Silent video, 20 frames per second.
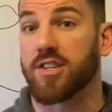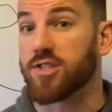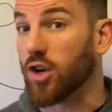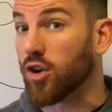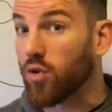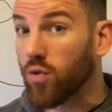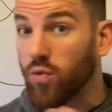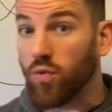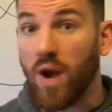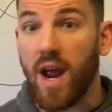It's a
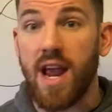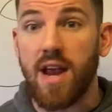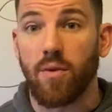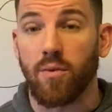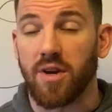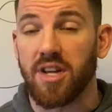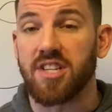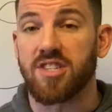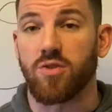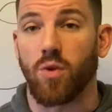great
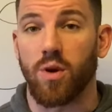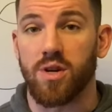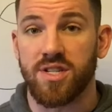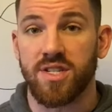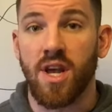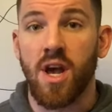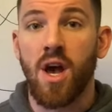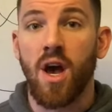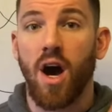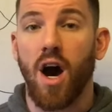
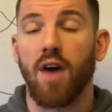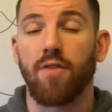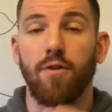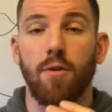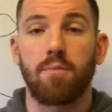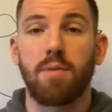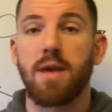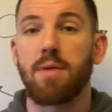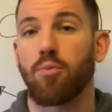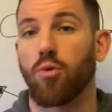resource uh,
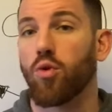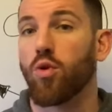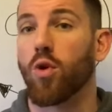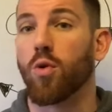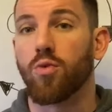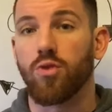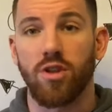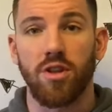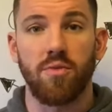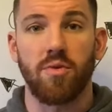for people who are
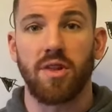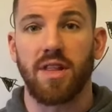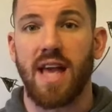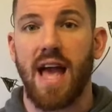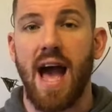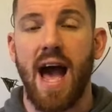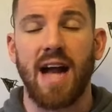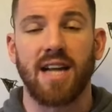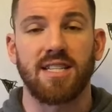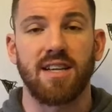really, really
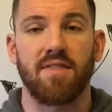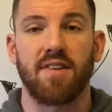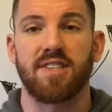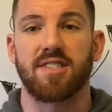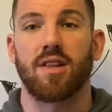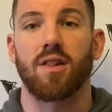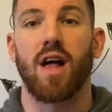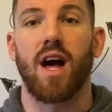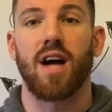active. It has a